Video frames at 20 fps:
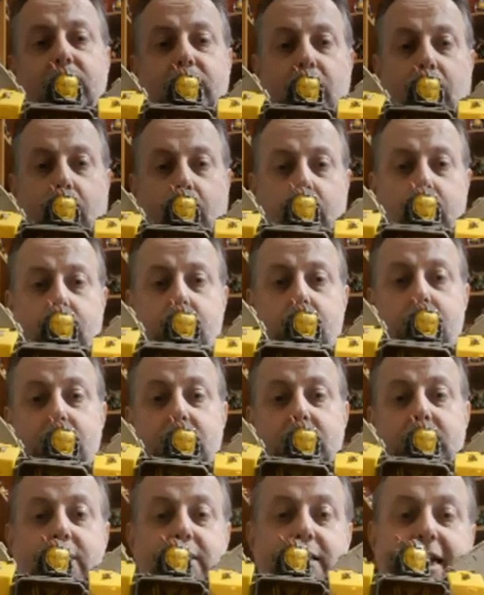though
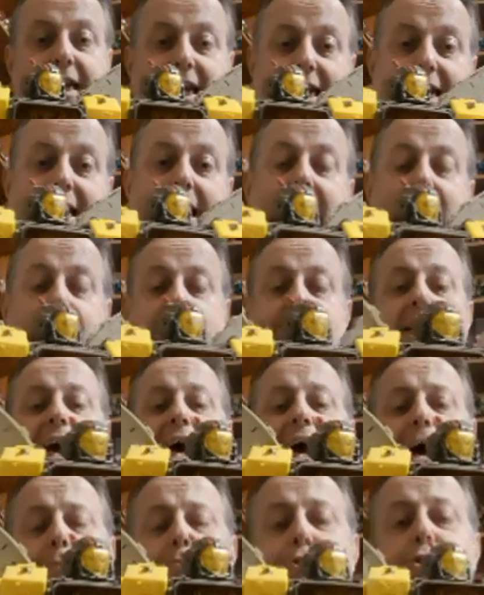he is
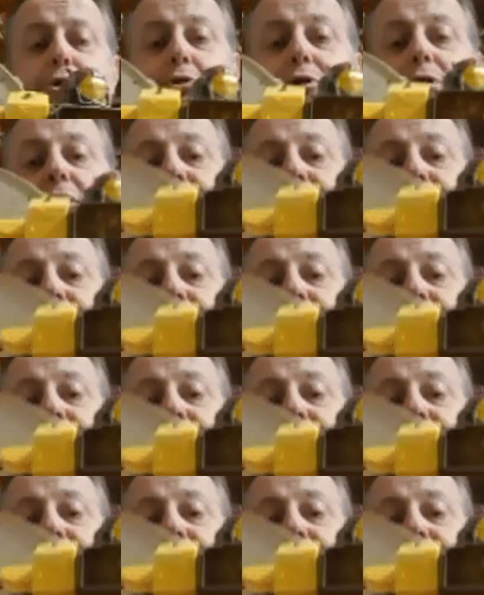absolutely